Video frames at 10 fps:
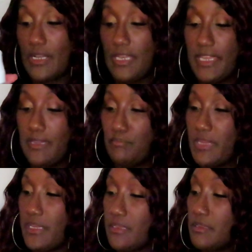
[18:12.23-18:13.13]
Clean
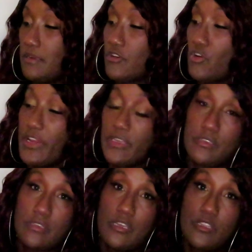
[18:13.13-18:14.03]
Mint
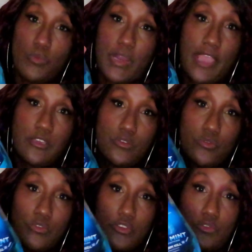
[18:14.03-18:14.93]
Crest is what I
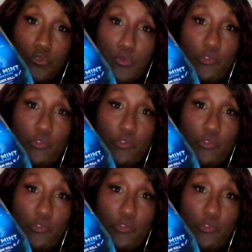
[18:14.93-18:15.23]
use to